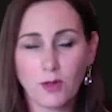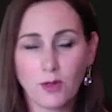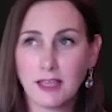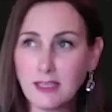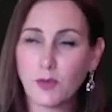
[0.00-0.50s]

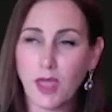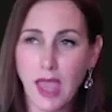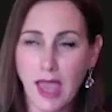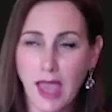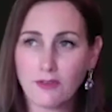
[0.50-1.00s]
things that we
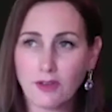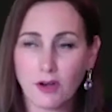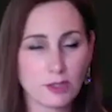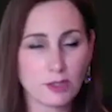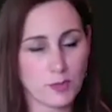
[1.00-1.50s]
have at
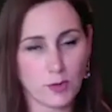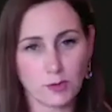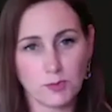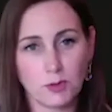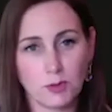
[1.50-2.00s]
our
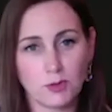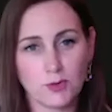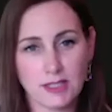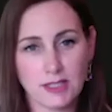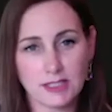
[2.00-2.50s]
disposal to build
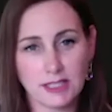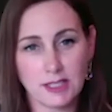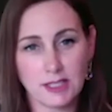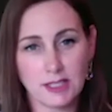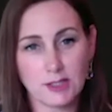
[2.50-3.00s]
trust
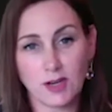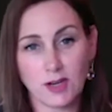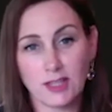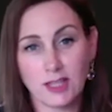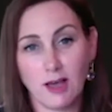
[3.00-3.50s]
is the
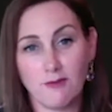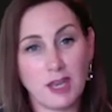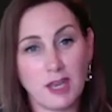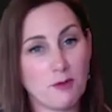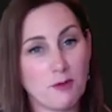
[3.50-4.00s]
strength
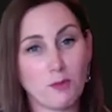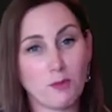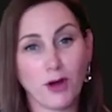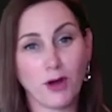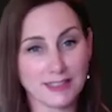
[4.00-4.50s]
of the name of
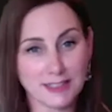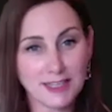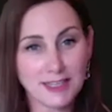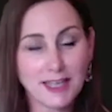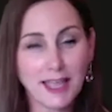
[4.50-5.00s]
our
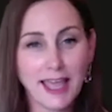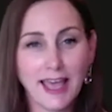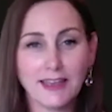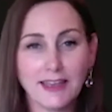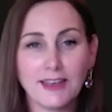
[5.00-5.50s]
brand.
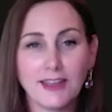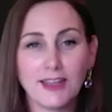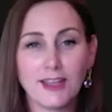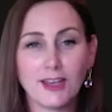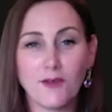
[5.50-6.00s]
And,
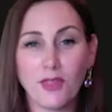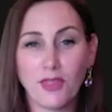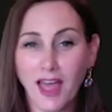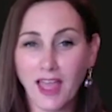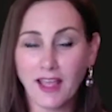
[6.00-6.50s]

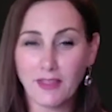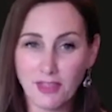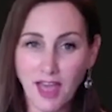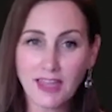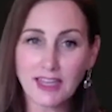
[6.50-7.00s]
that
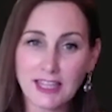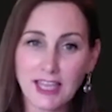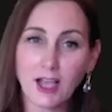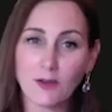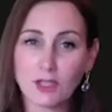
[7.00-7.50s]
I
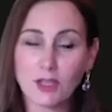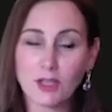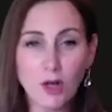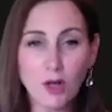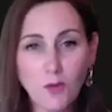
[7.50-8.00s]
think goes
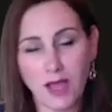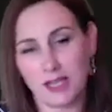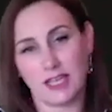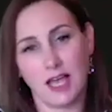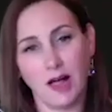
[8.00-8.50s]
a long
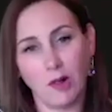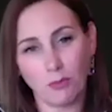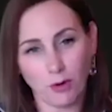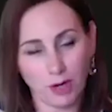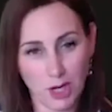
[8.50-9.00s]
way to
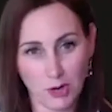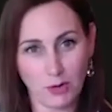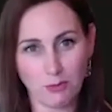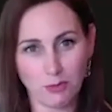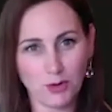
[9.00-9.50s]
help or
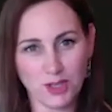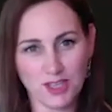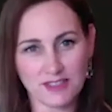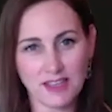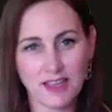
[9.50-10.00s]
hinder
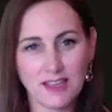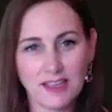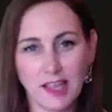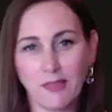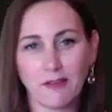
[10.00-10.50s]
employees
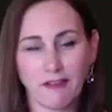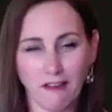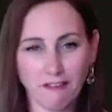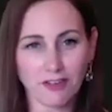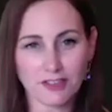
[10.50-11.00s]
in
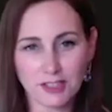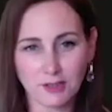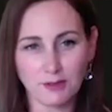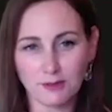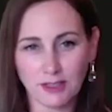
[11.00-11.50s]
their effort
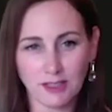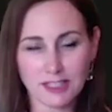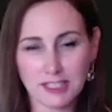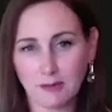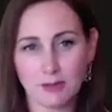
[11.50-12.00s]
to
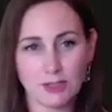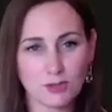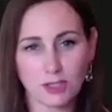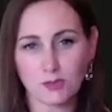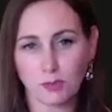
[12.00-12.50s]

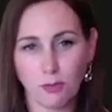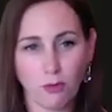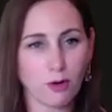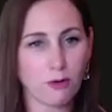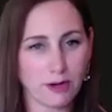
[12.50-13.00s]
establish trust,
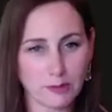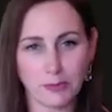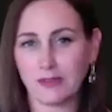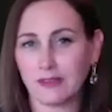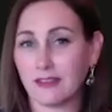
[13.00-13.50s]
rapport,
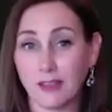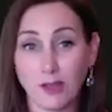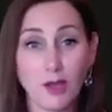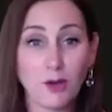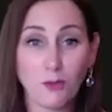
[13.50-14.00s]

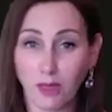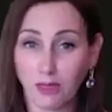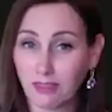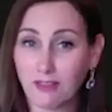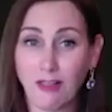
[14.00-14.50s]
credibility
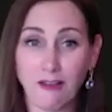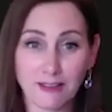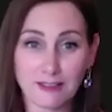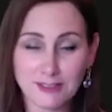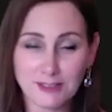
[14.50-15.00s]
with
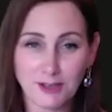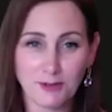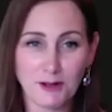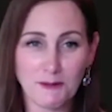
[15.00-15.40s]
clients. So,